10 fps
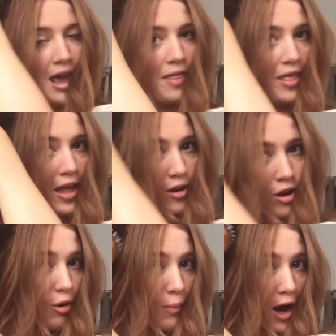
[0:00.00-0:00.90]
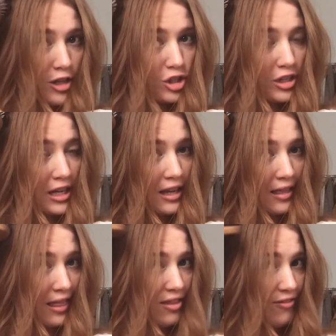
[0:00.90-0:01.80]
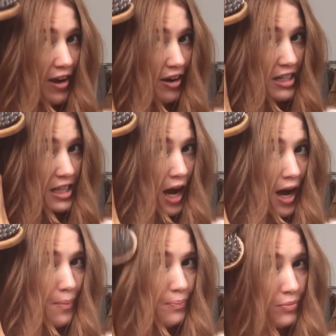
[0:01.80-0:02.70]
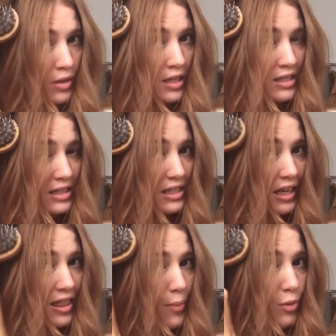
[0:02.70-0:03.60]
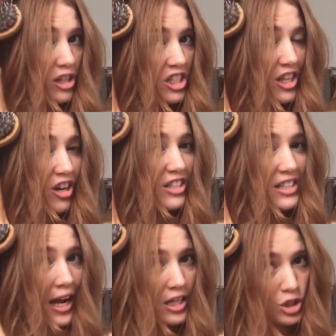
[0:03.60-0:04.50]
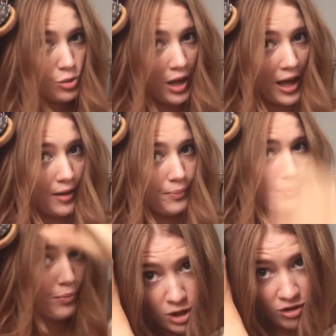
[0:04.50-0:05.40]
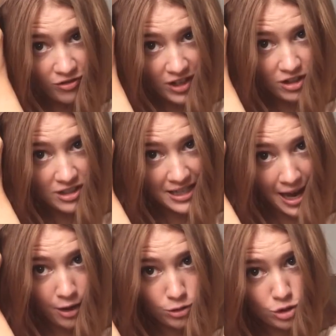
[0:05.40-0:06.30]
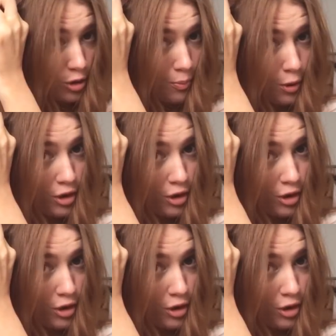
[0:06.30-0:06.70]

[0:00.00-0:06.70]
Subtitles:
and then from underneath at the very top, stick that brush in there as tight as you can, put your finger down so that you're